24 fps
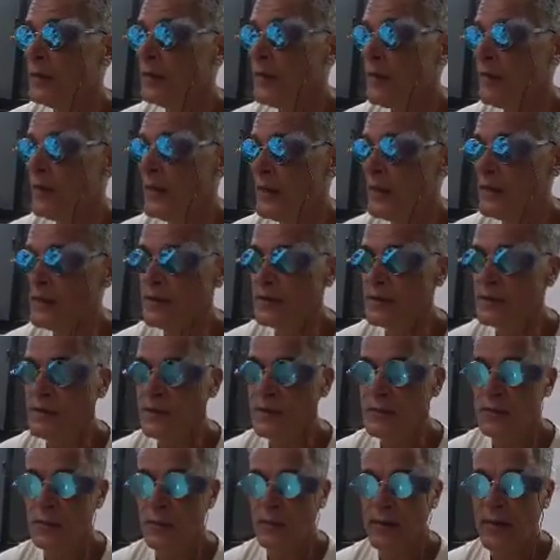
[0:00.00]
things. It's
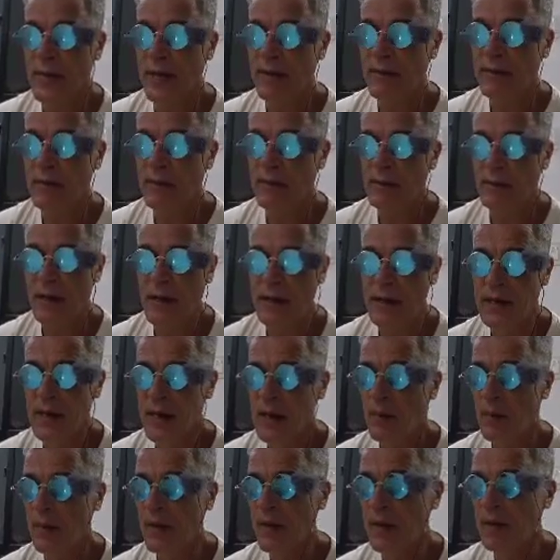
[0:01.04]
just we haven't
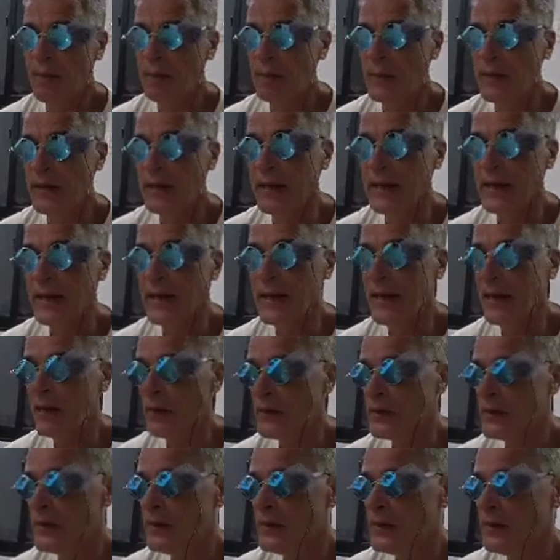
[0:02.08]
been getting
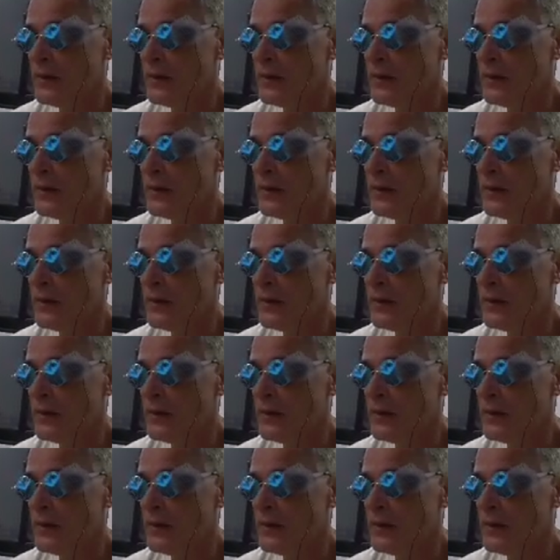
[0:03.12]
out